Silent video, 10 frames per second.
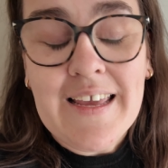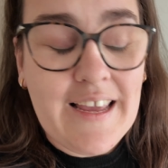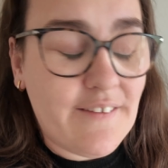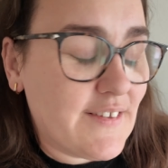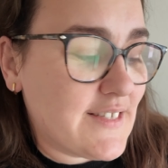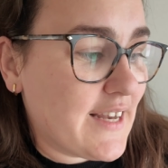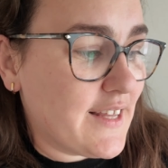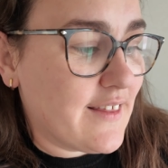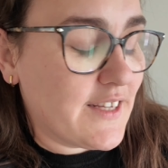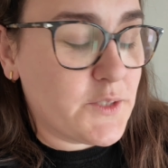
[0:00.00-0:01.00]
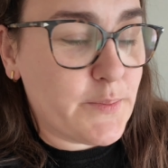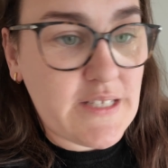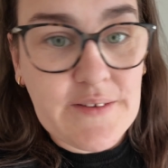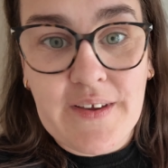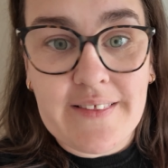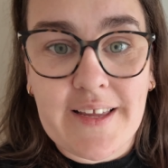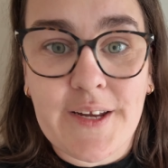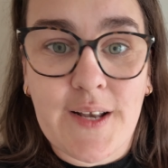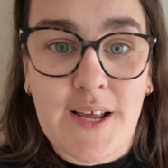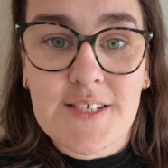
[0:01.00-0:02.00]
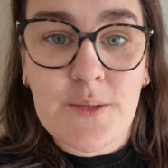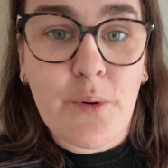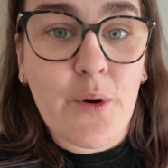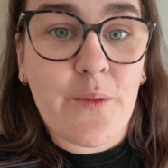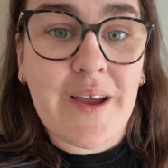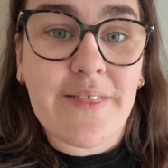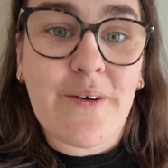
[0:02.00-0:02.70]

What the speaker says: If there's anything specific that you'd like support with